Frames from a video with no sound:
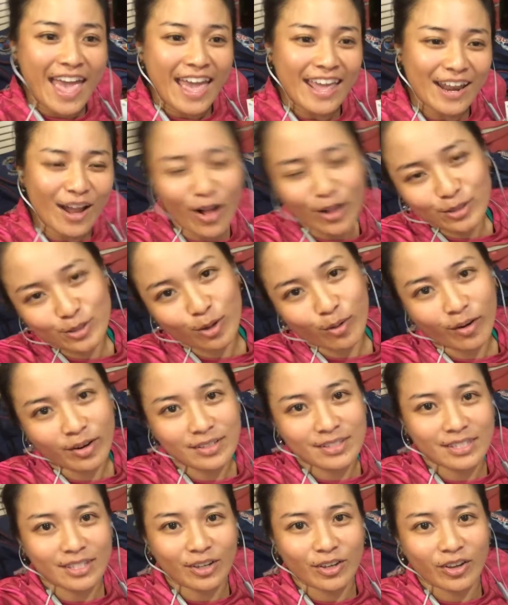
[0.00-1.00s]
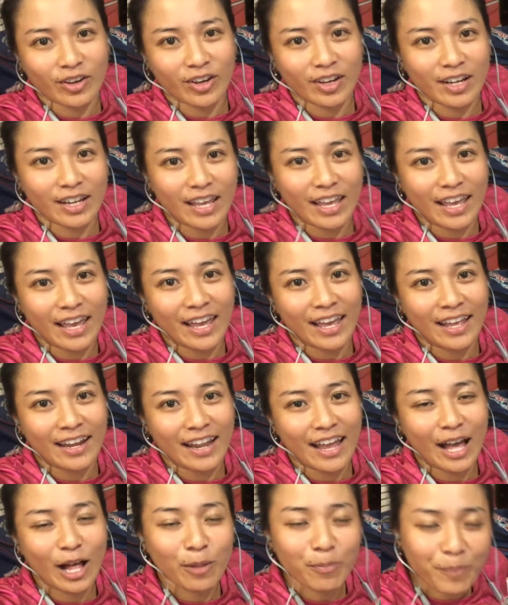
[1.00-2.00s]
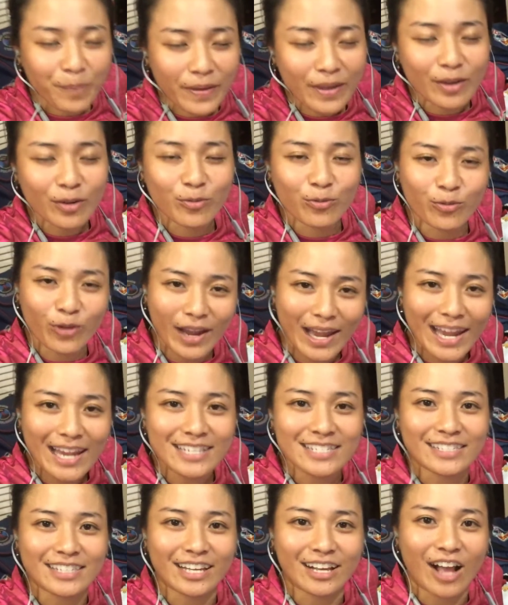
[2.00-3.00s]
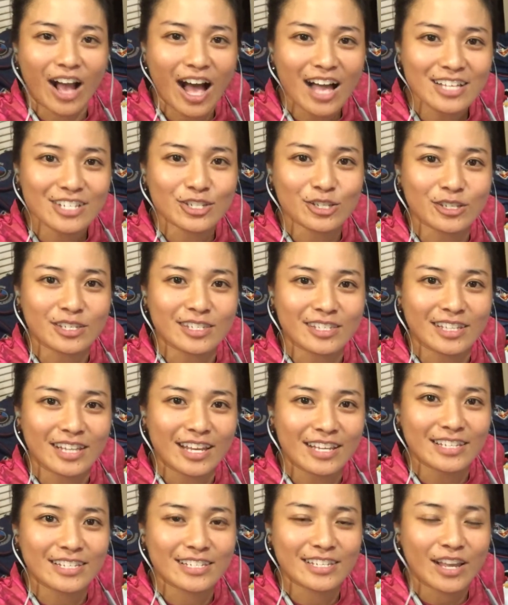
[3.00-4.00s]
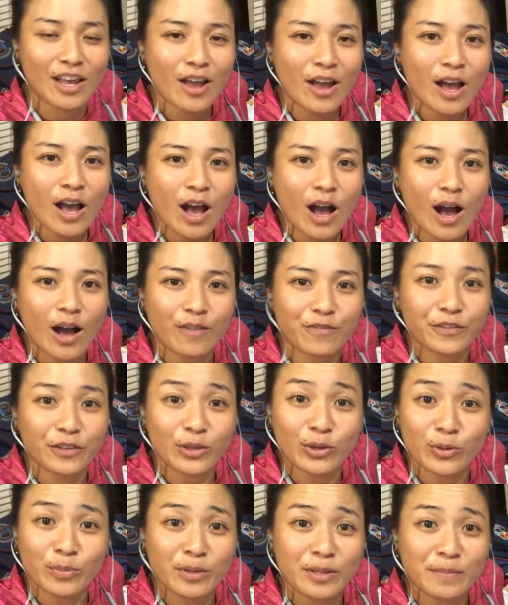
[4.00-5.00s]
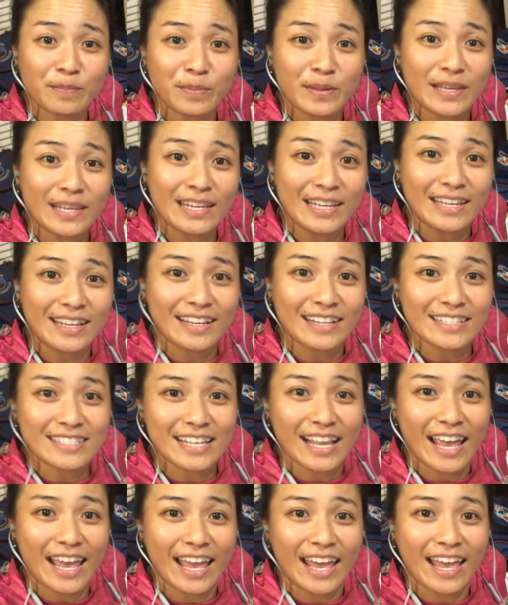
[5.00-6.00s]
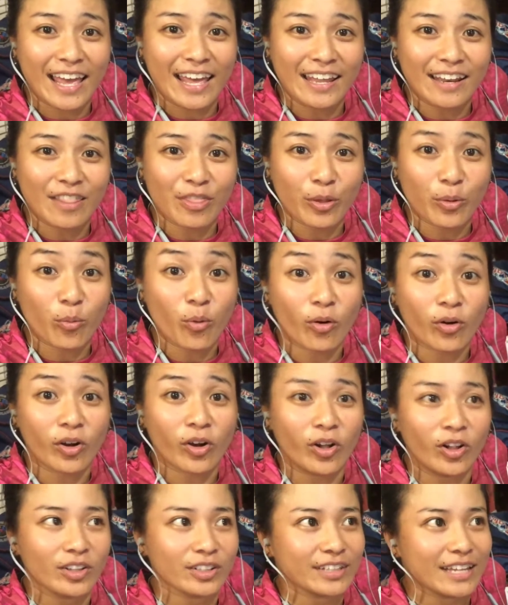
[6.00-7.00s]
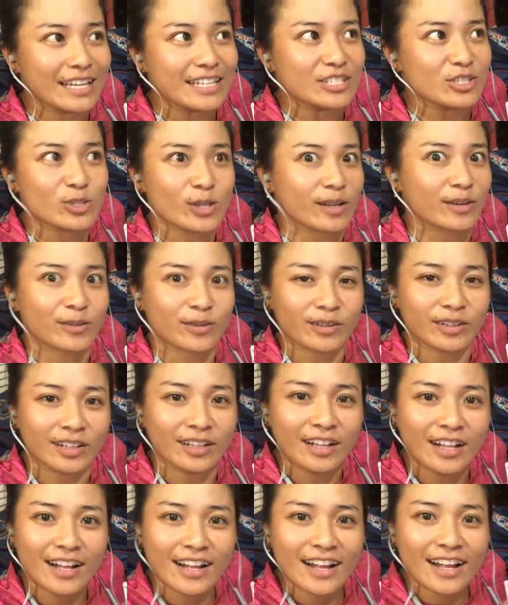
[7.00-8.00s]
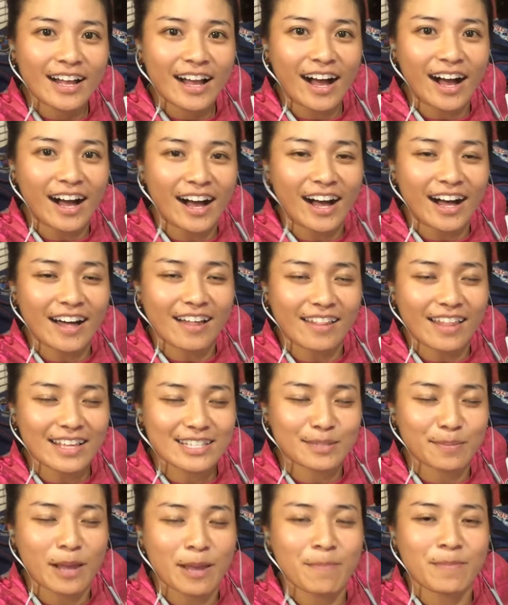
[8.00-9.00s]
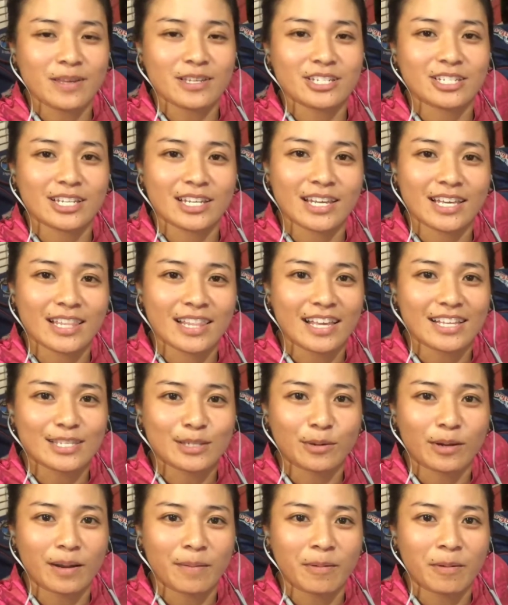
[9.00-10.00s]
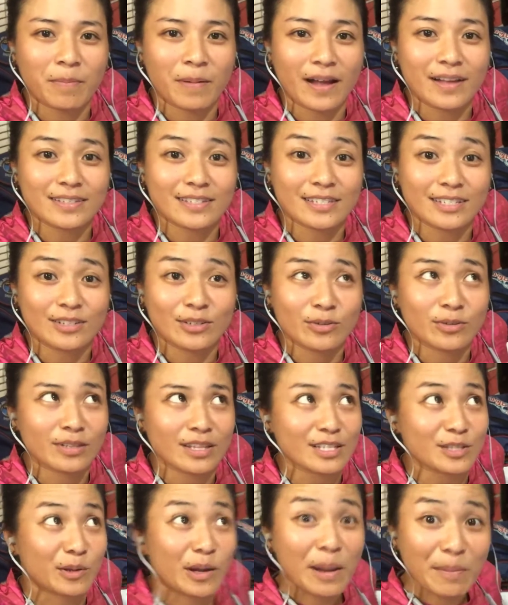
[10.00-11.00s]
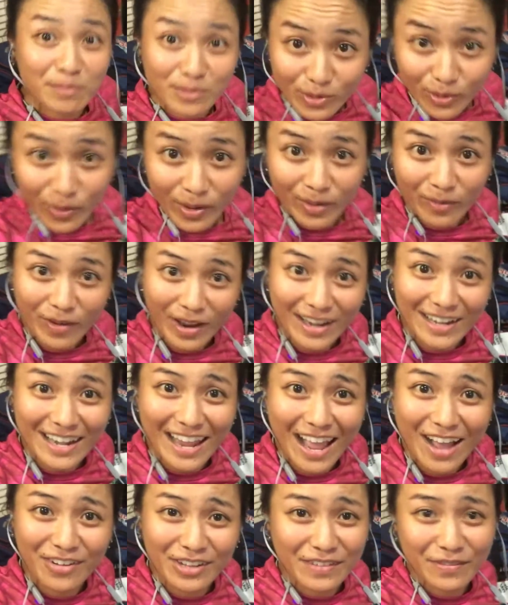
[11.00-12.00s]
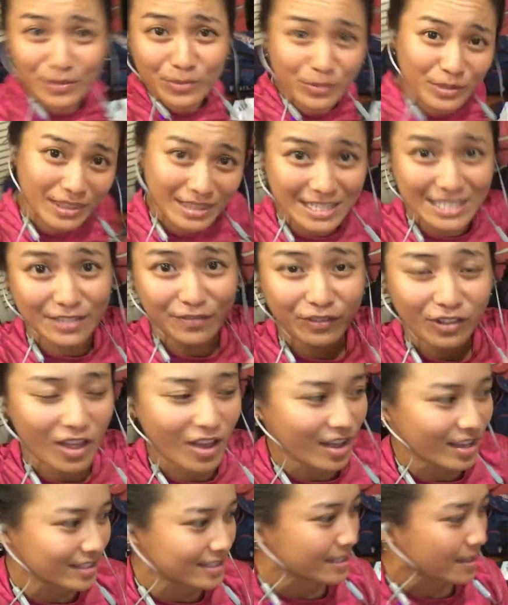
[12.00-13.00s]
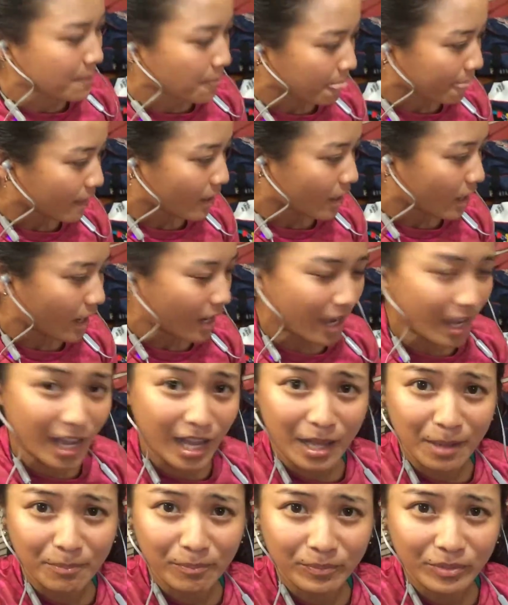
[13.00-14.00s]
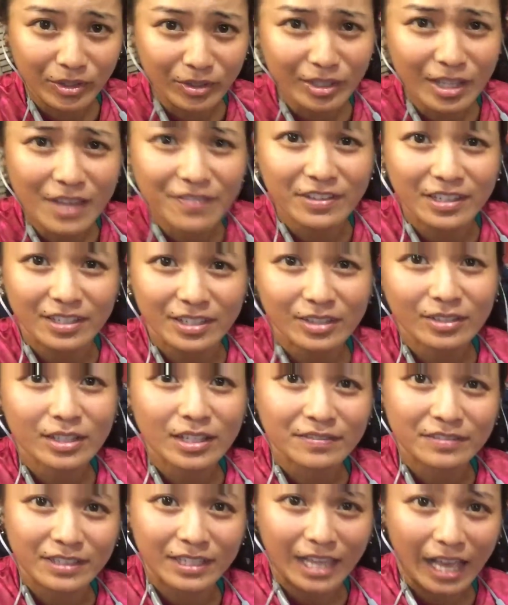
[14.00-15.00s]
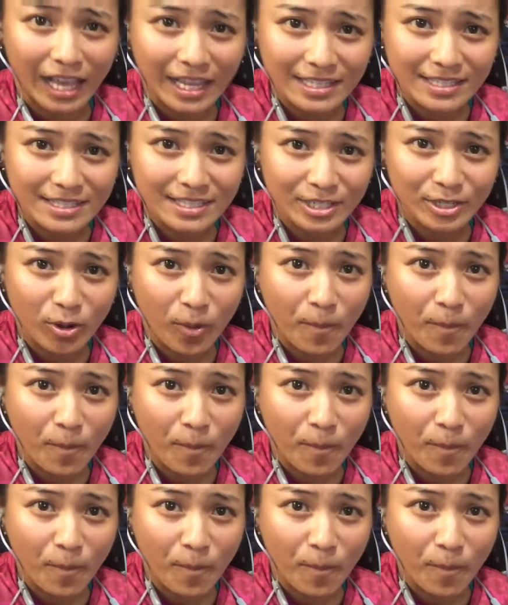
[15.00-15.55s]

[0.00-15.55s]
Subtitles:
and all towards the good, and helping raise the consciousness of human beings and the world in general. That's my mission. That's what I'm about to do. That's what I'm doing right now, even with these vlogs. You'll love it. You'll love it, guys.